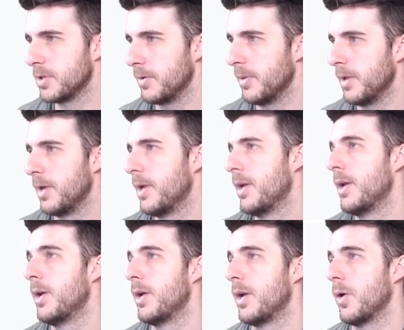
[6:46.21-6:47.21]
So
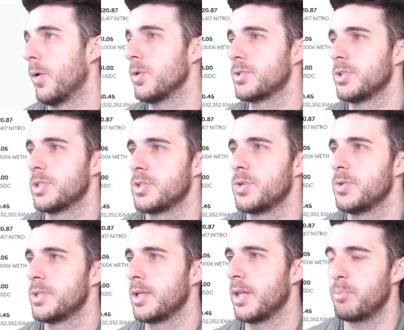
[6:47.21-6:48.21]
also just
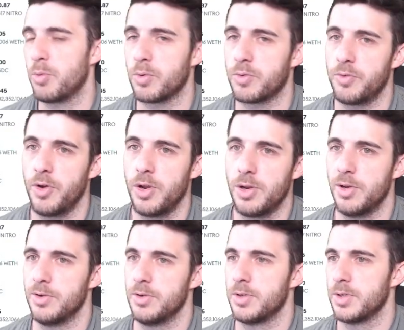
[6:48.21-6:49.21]
using their
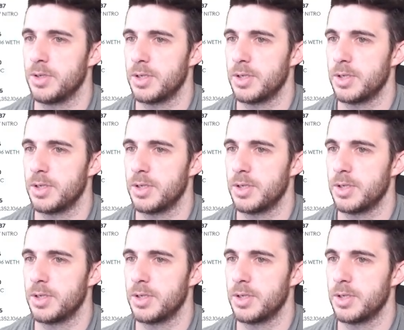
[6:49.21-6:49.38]
portfolio